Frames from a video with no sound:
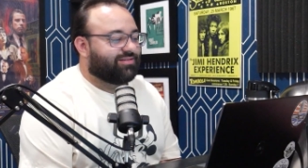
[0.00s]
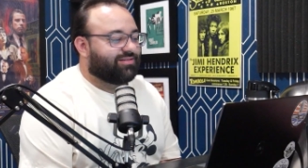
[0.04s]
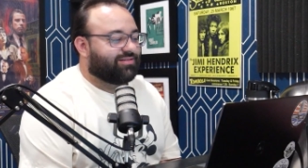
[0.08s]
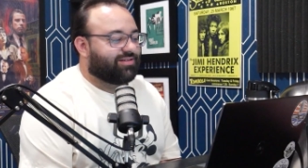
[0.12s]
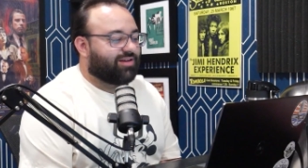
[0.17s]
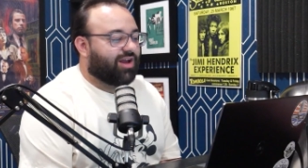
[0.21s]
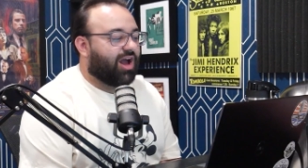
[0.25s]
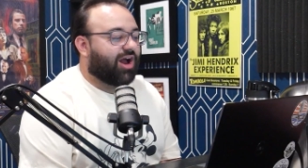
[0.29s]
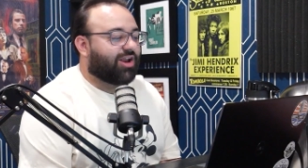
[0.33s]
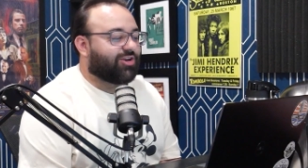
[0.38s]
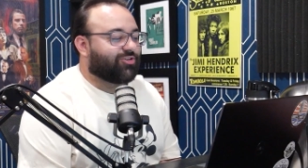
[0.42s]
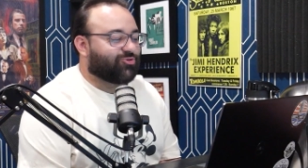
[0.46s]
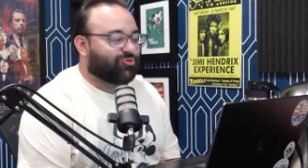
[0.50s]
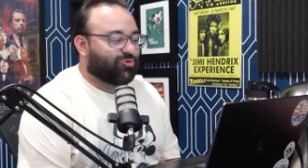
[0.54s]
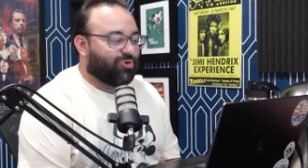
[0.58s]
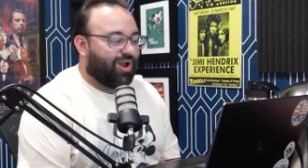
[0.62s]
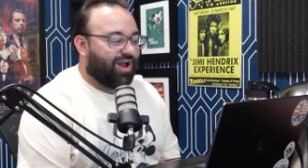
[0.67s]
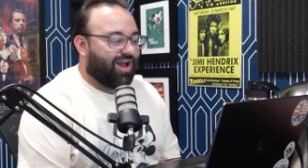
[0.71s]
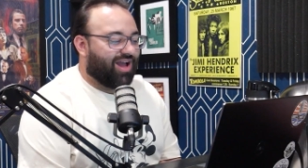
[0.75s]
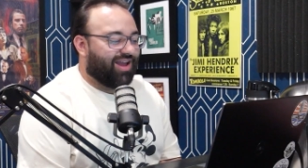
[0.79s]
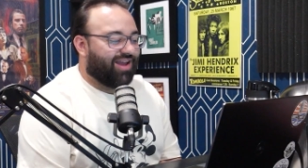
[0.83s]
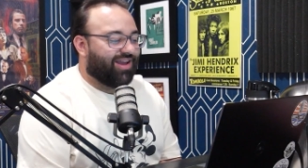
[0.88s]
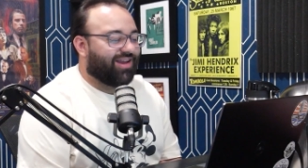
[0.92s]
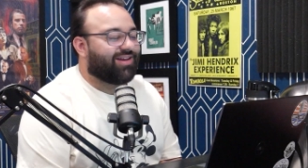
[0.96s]
cut and
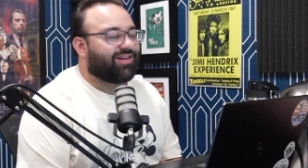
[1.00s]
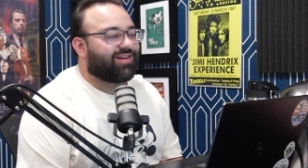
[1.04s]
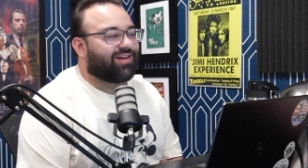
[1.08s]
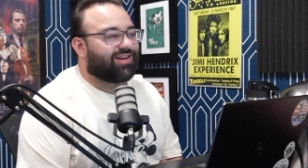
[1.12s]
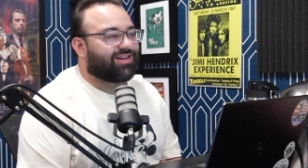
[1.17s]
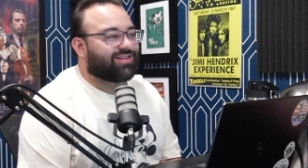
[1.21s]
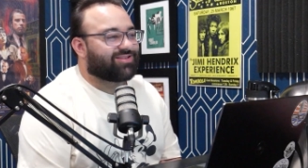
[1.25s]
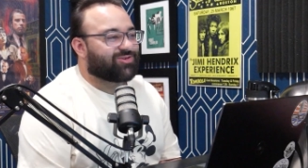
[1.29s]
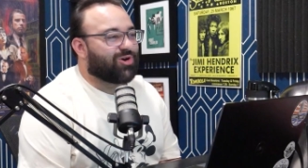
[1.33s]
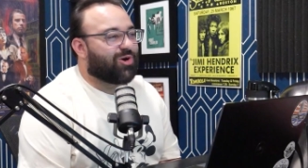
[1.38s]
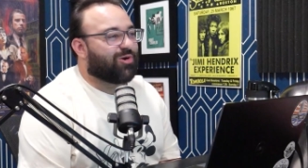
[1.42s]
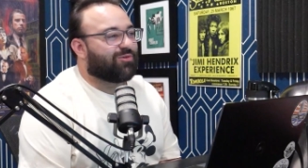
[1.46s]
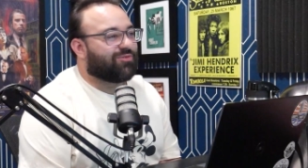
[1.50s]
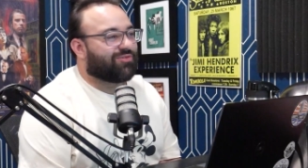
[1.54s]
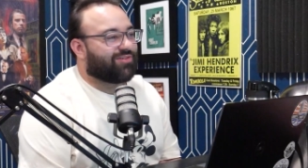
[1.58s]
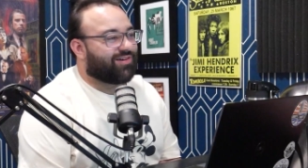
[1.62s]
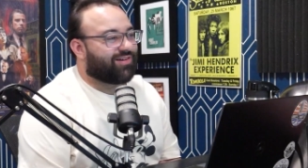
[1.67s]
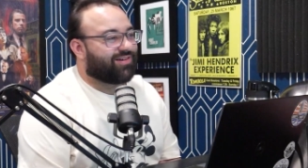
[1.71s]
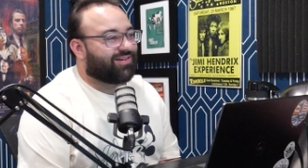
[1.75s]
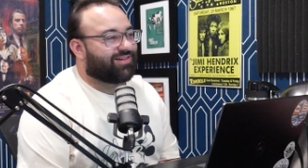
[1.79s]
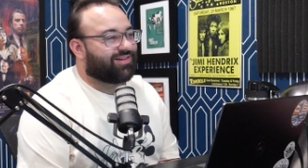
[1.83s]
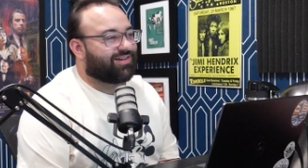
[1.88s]
dry and it's over.